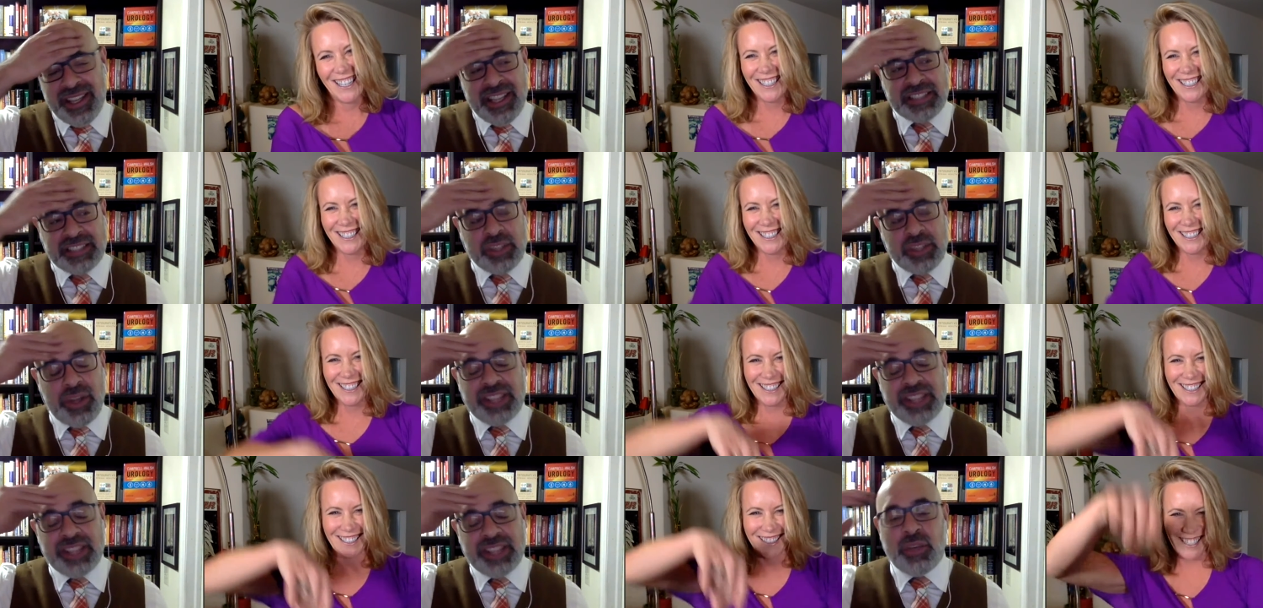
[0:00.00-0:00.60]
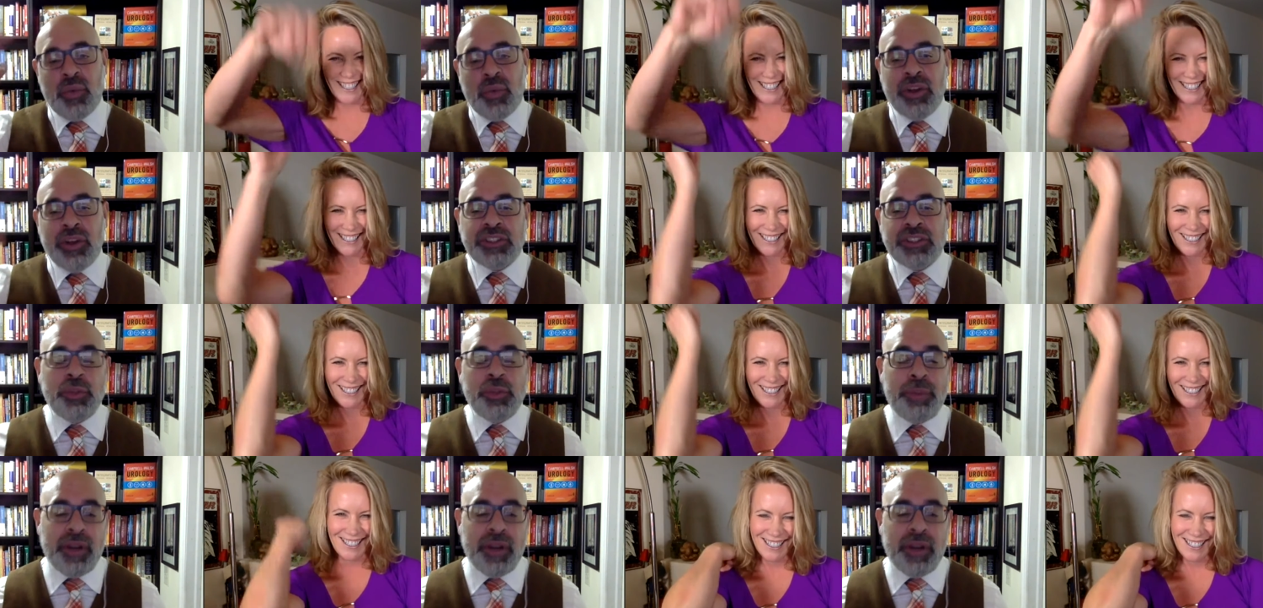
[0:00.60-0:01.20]
Speaker 1: So it's the one two
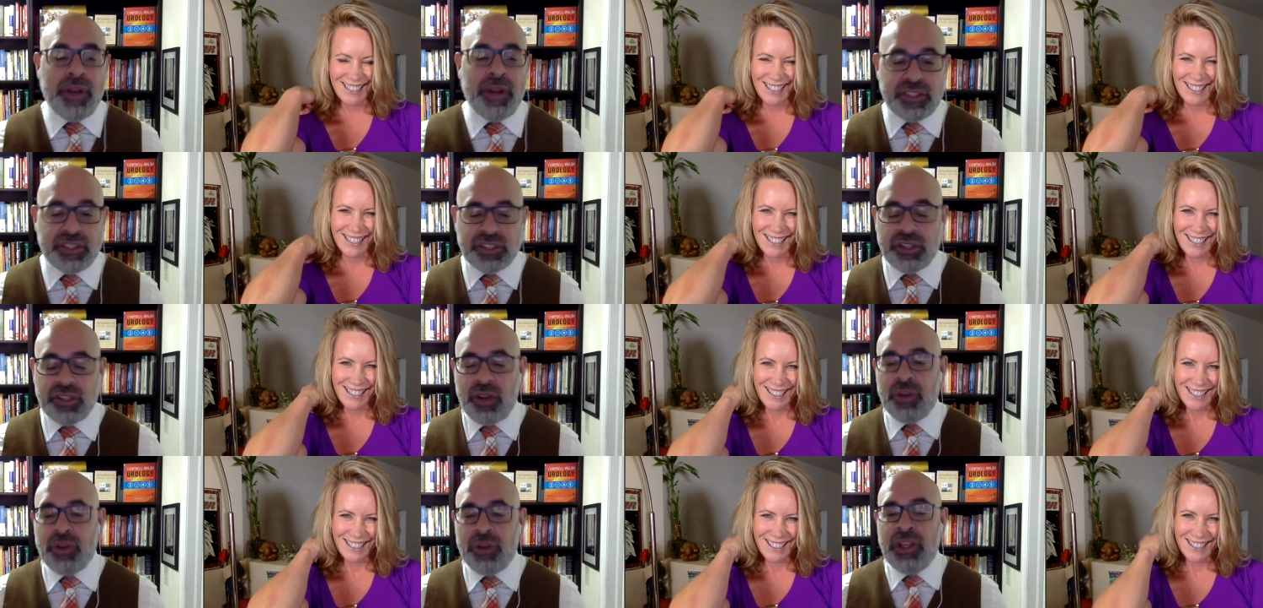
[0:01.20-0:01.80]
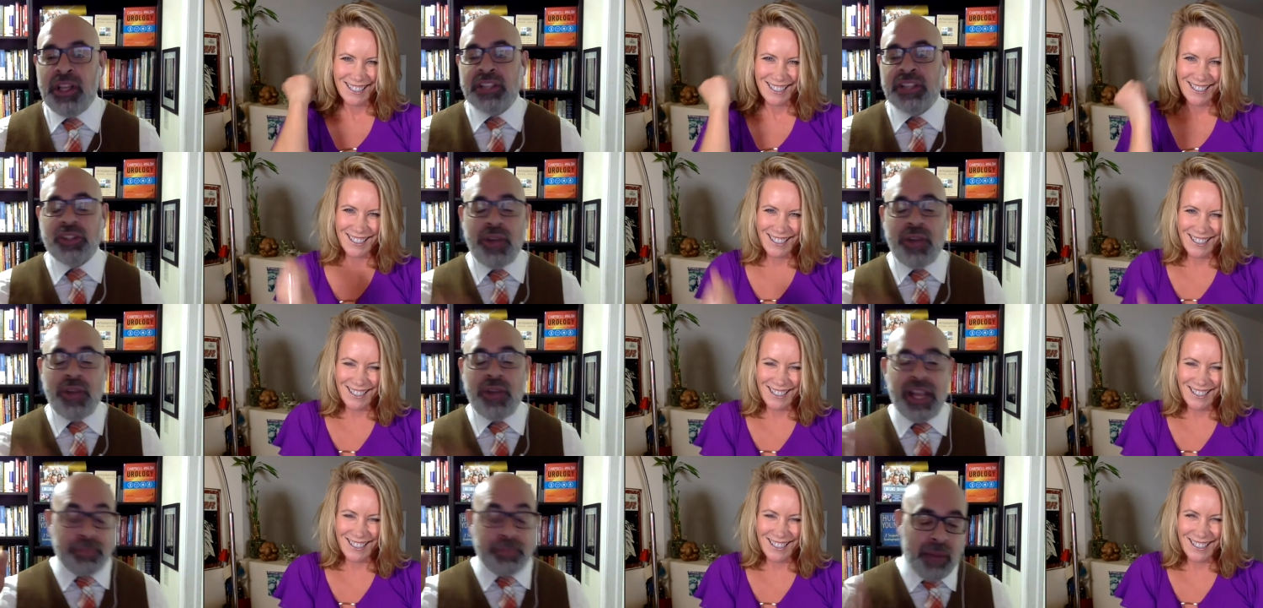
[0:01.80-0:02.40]
punch. So so it has
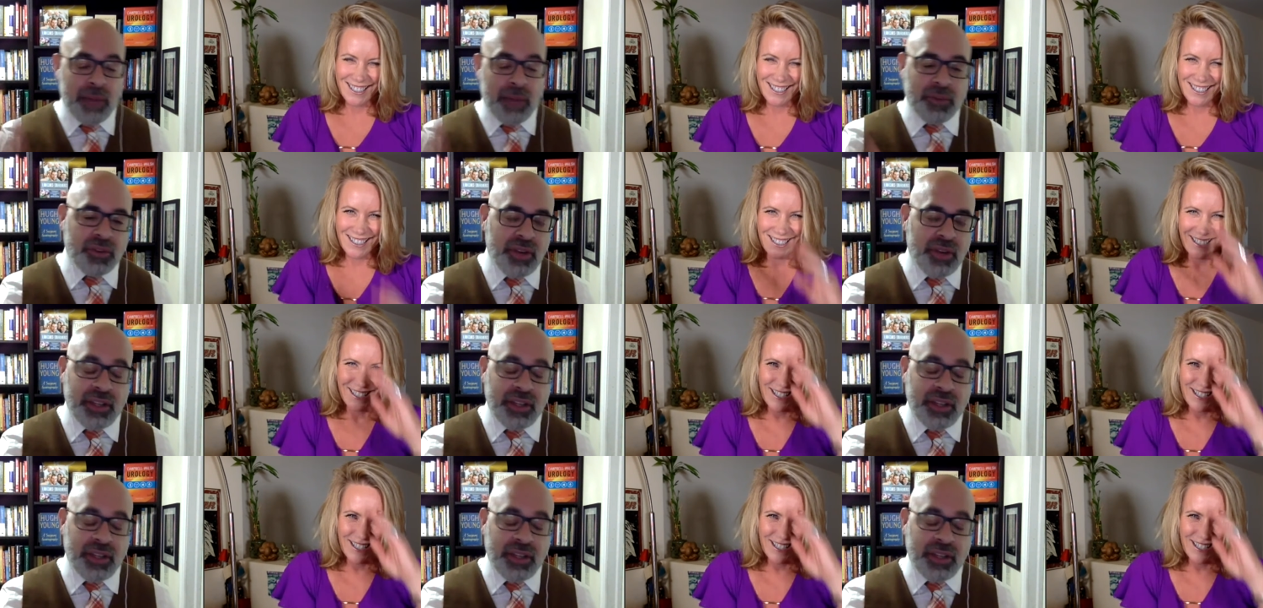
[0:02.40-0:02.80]
pomegranate.